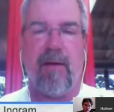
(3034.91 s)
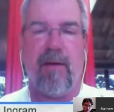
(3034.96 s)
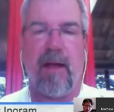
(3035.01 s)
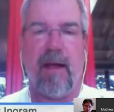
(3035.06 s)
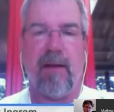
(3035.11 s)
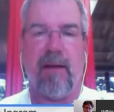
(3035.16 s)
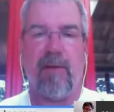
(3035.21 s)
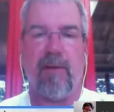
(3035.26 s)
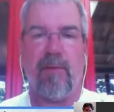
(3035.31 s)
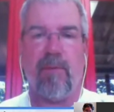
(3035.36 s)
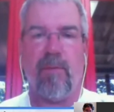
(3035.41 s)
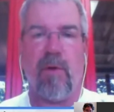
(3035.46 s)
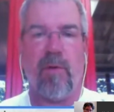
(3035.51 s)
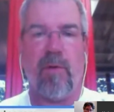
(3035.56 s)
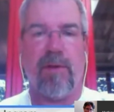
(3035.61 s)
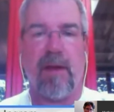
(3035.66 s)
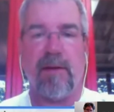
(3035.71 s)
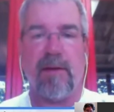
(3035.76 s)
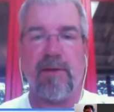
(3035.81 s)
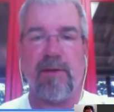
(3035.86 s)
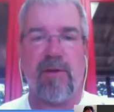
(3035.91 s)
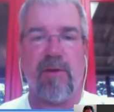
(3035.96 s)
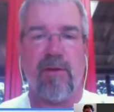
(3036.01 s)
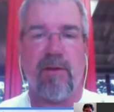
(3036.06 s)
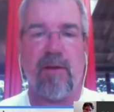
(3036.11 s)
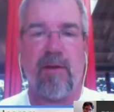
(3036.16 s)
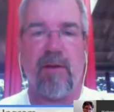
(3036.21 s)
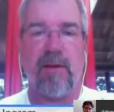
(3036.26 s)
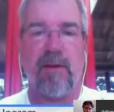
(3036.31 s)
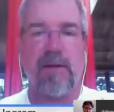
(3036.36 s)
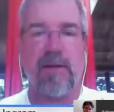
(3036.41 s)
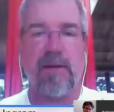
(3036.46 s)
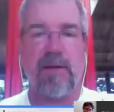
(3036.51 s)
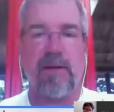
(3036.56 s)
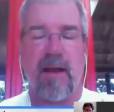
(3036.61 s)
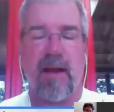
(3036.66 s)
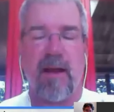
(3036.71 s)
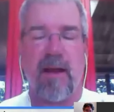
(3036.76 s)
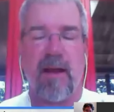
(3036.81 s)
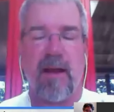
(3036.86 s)
as both as journalists
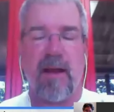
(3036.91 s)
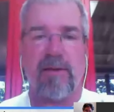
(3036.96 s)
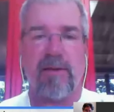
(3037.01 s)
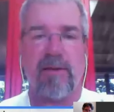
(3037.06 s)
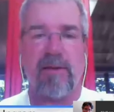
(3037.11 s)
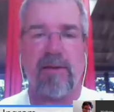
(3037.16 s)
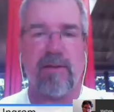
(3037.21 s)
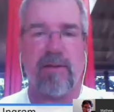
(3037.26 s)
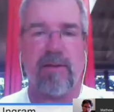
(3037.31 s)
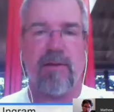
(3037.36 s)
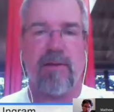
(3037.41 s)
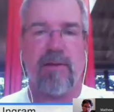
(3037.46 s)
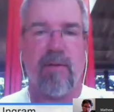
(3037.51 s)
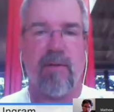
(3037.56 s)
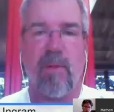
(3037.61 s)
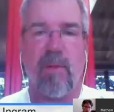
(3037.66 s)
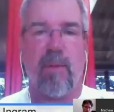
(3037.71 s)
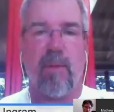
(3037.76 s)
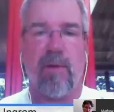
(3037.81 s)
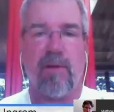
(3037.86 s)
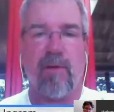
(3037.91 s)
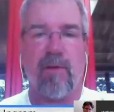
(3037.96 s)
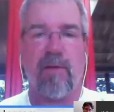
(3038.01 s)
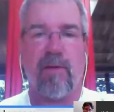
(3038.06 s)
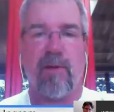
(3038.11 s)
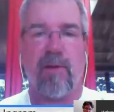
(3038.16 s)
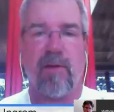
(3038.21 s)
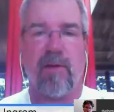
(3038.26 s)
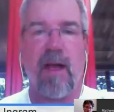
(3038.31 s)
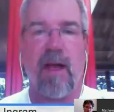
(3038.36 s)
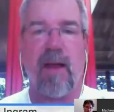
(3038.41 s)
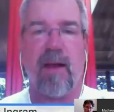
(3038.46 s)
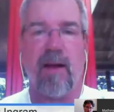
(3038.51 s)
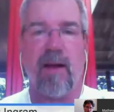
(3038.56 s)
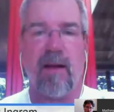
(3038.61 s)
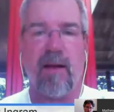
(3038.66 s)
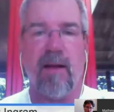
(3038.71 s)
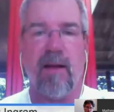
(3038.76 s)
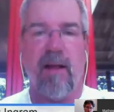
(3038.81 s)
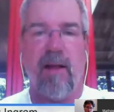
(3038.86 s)
and as just sort of members of
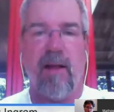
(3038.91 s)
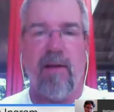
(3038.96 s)
society